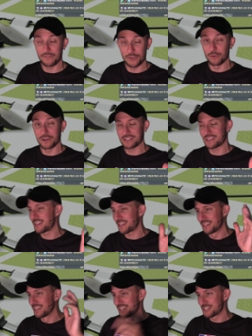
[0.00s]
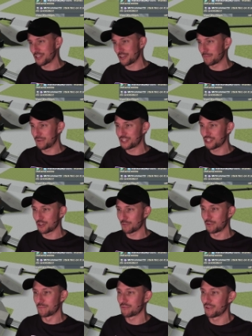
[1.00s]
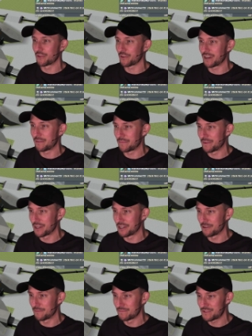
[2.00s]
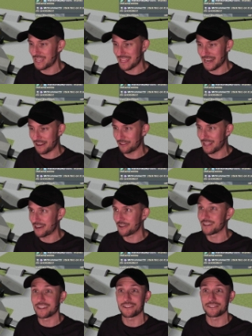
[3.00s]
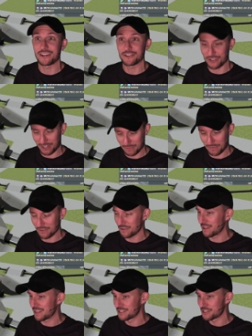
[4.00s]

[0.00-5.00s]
If you want to say, start and pitch your own program, say that out loud, and I'll try to remember to do that.